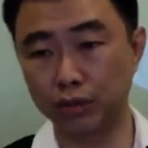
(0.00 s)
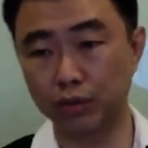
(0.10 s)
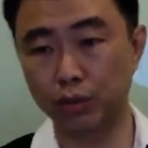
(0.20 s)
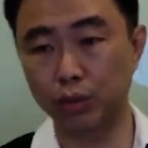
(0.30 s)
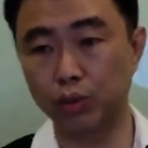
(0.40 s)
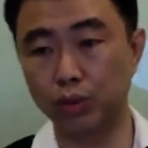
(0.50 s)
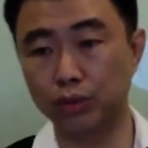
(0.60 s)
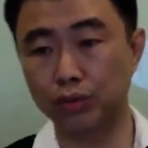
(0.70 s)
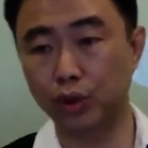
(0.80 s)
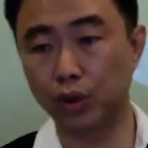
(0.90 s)
have to do
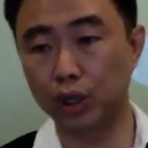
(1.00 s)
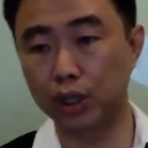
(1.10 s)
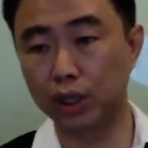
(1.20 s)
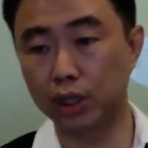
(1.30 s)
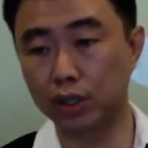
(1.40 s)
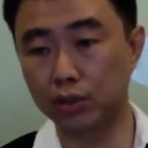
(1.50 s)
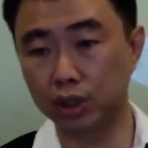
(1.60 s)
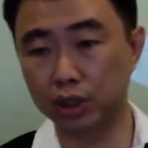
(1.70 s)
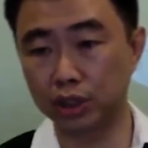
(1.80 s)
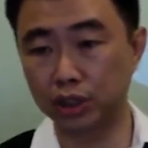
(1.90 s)
with your internal
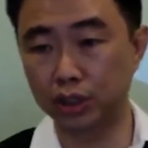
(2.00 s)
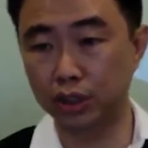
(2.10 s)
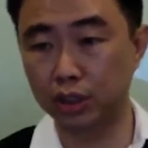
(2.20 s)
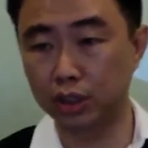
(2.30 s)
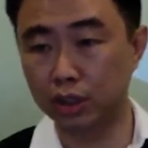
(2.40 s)
decision.